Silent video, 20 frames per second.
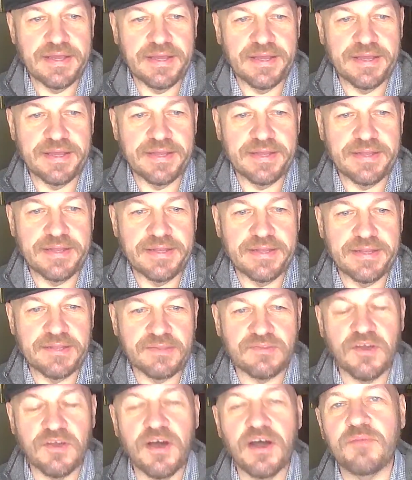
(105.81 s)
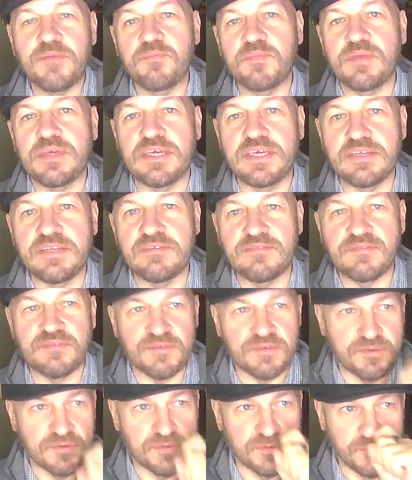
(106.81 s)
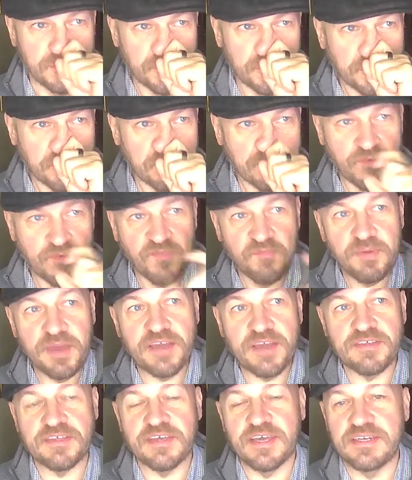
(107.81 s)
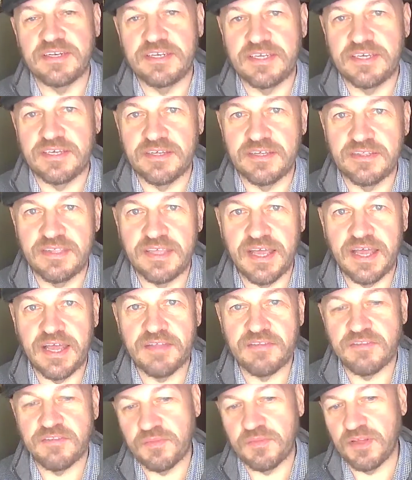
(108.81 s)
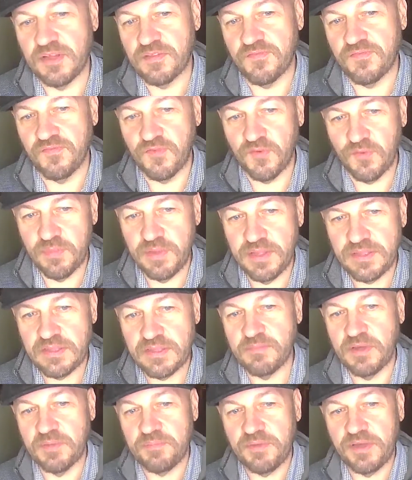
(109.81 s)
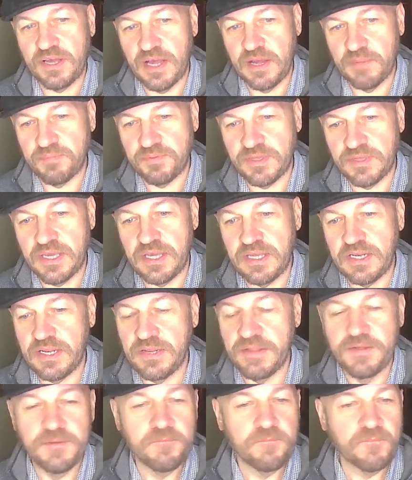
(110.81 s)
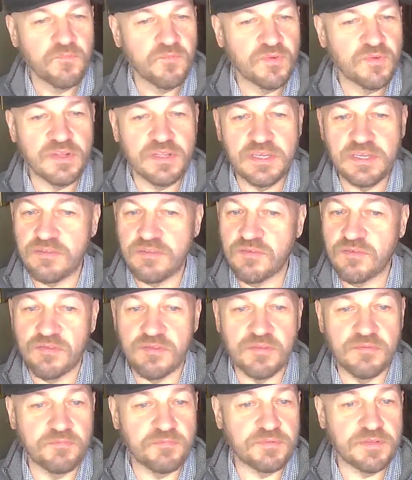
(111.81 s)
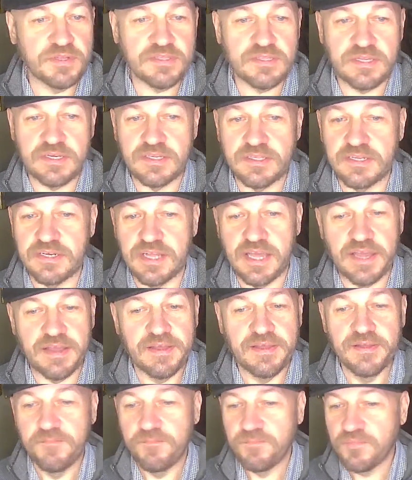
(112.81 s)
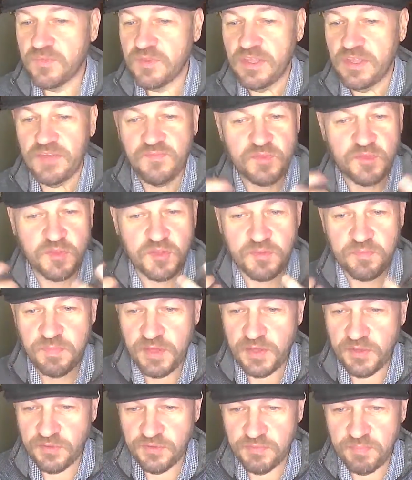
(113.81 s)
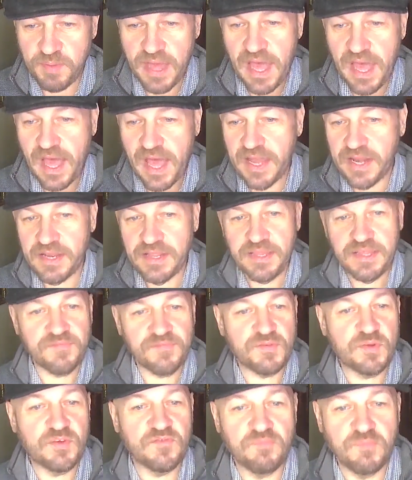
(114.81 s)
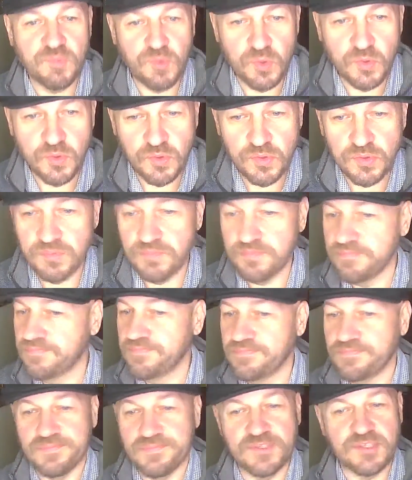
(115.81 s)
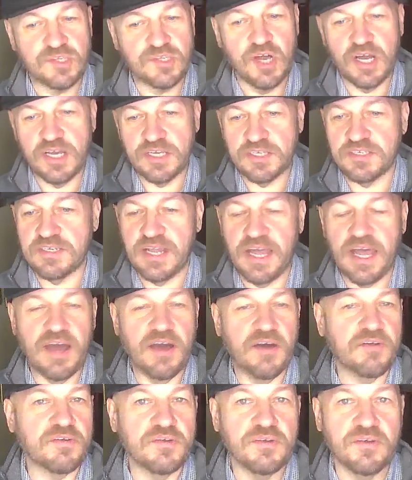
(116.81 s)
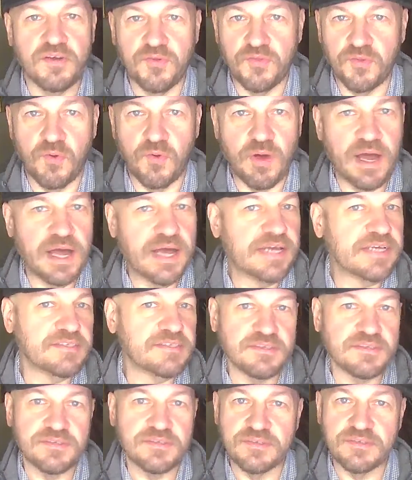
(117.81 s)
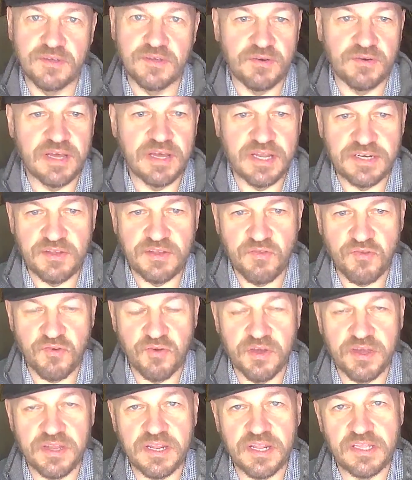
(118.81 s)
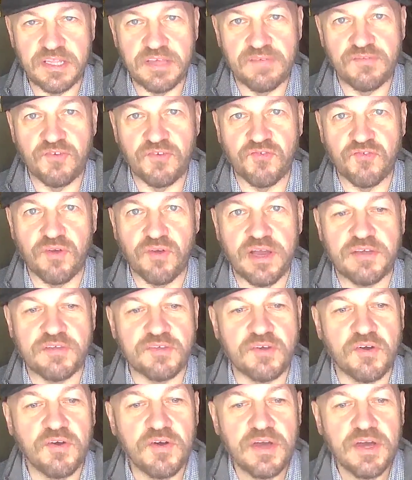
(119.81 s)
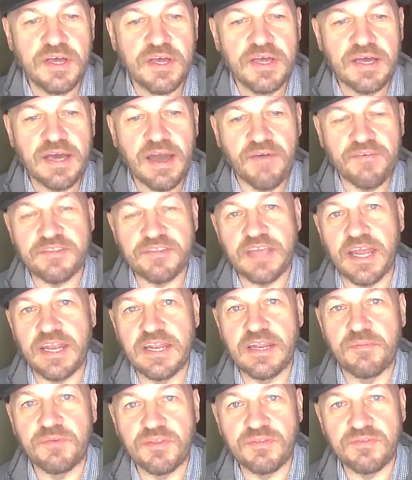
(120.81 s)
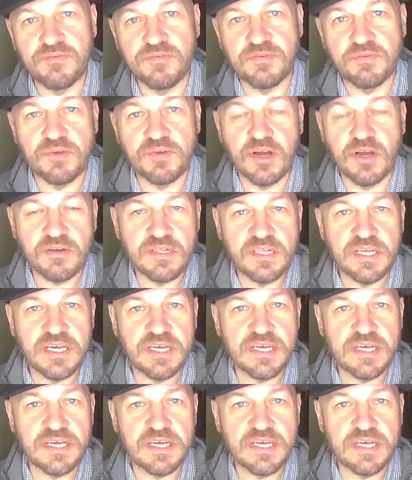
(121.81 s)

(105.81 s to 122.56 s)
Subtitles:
it taught me to move past the idea that something that's fermented might be complicated. Really, it's simple at the end of the day. If it smells bad, if you have mold, you toss it out. Otherwise, go ahead and enjoy it and give it a try. So I've decided I'm going to do some garlic